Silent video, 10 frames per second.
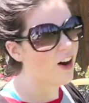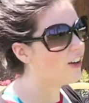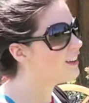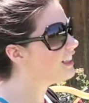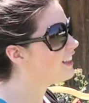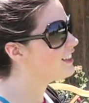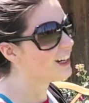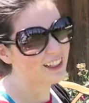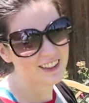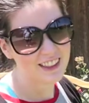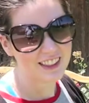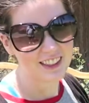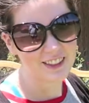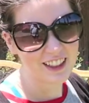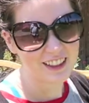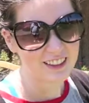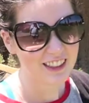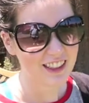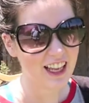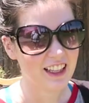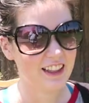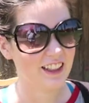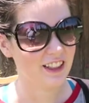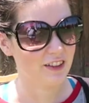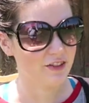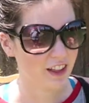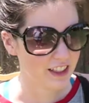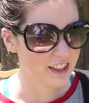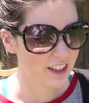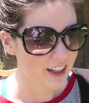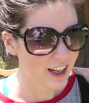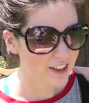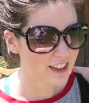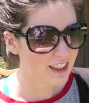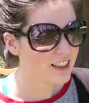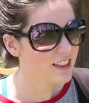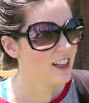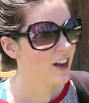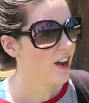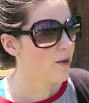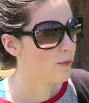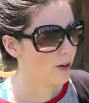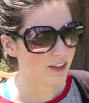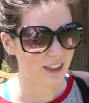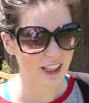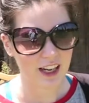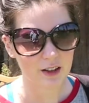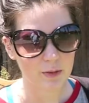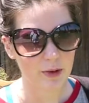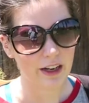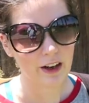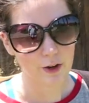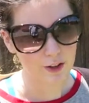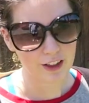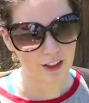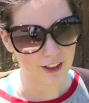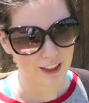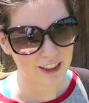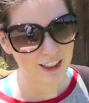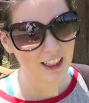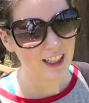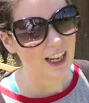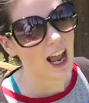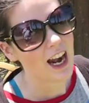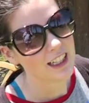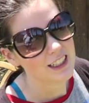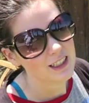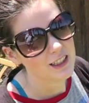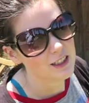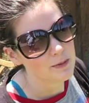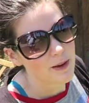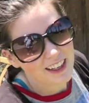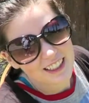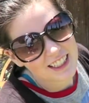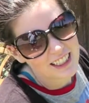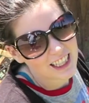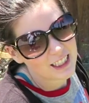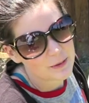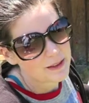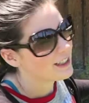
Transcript: all the other houses around like the fancier houses yeah. burnt down pretty early on and it's suspected that it's